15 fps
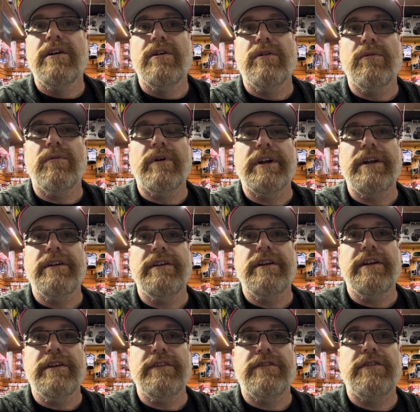what it
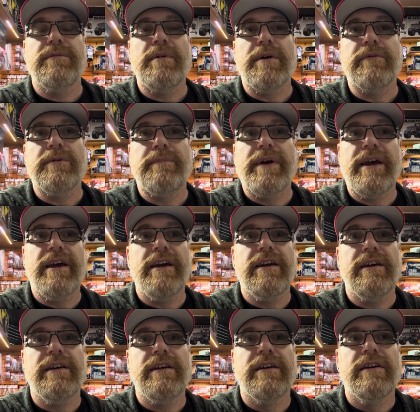needs to be able to
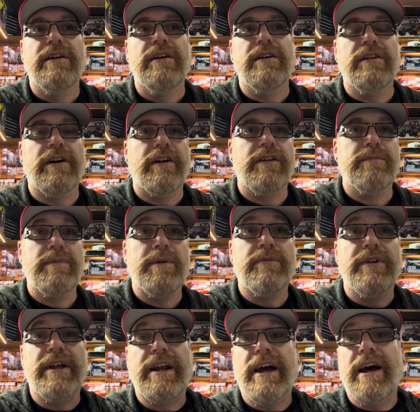pay a lot of the people
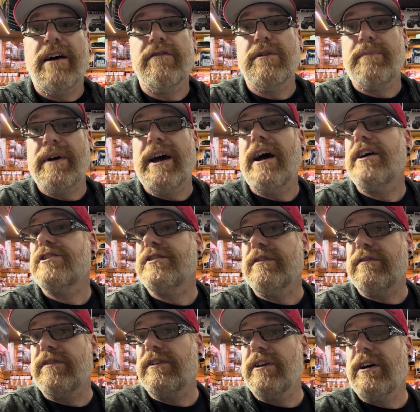that have the passion
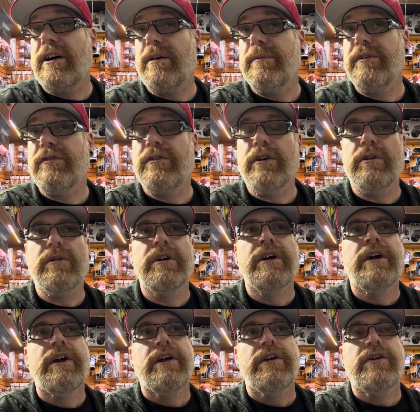for the hobby. So
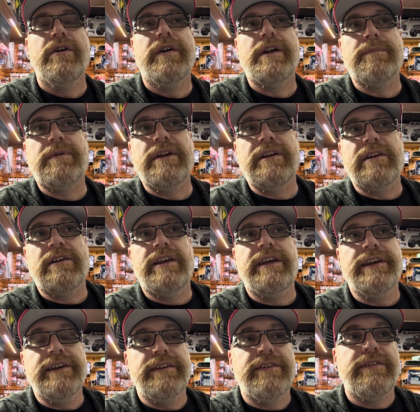you end up getting
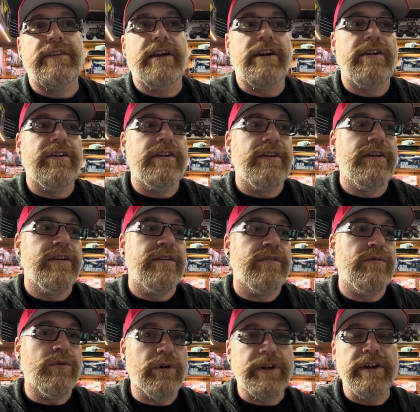kids that are
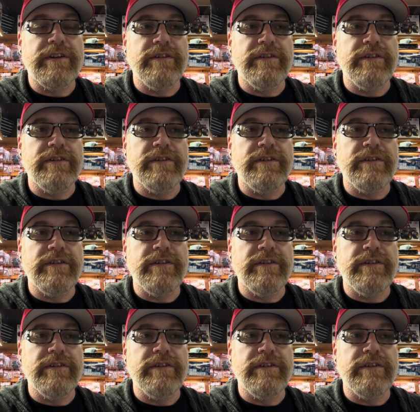working